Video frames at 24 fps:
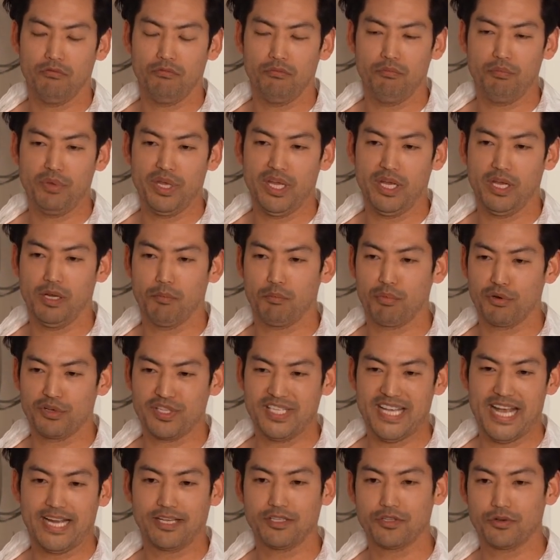being a
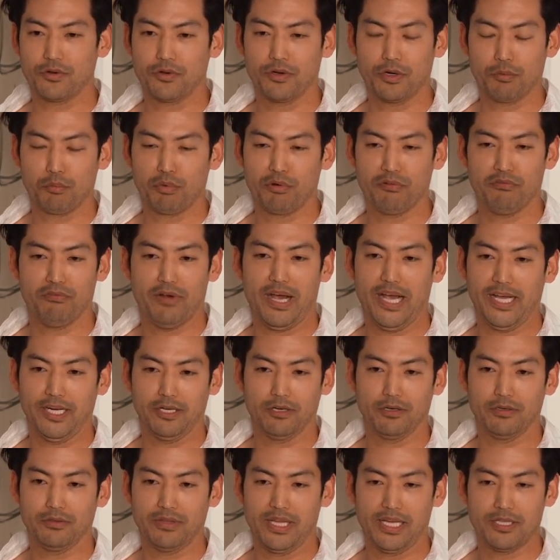protector and a
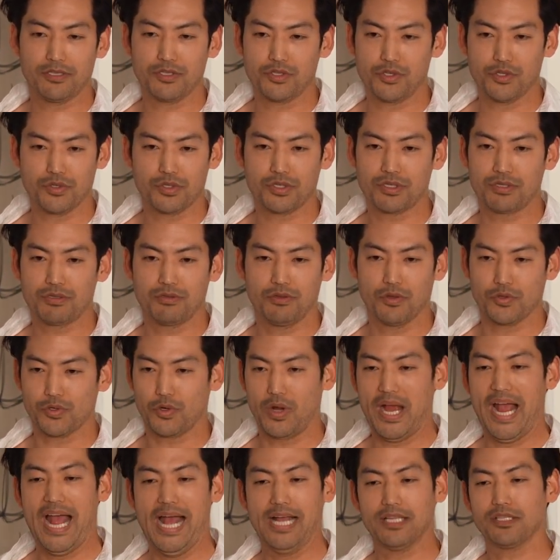provider, those are
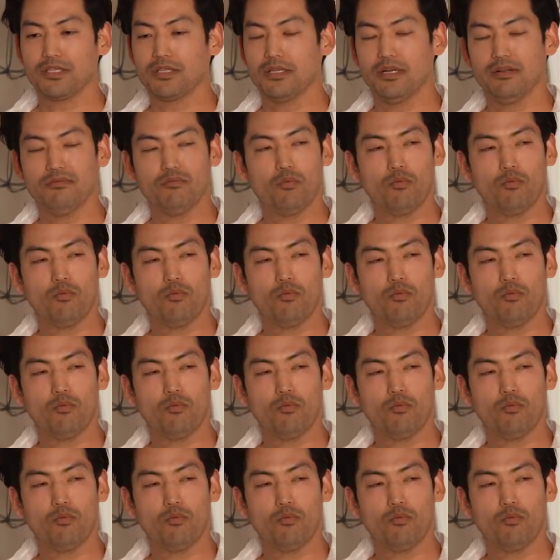hats that I've